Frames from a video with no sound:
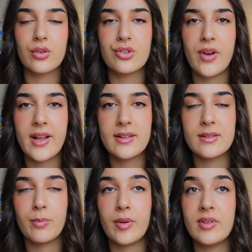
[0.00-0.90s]
your
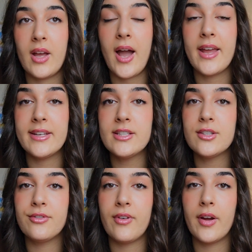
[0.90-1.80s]
strengths, but
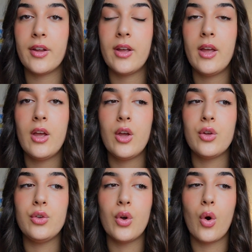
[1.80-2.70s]
identify
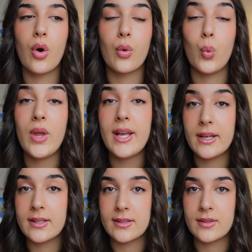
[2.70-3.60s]
your
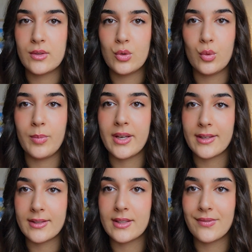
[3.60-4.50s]
weaknesses too,
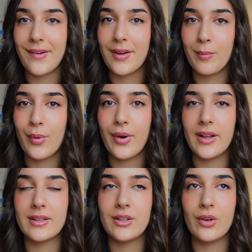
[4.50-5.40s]
because that's very
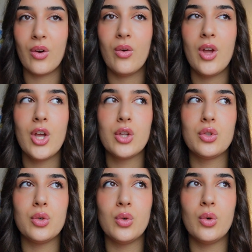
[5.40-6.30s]
important,
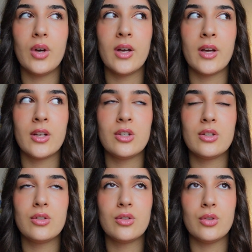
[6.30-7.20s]

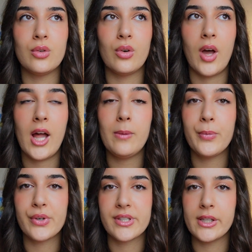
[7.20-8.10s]
to
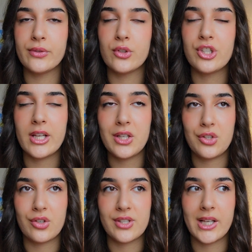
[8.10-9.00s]
help yourself, to
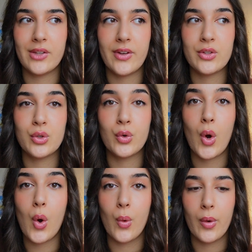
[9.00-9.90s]
challenge yourself and to
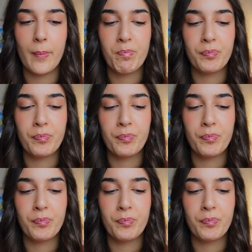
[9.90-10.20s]
grow.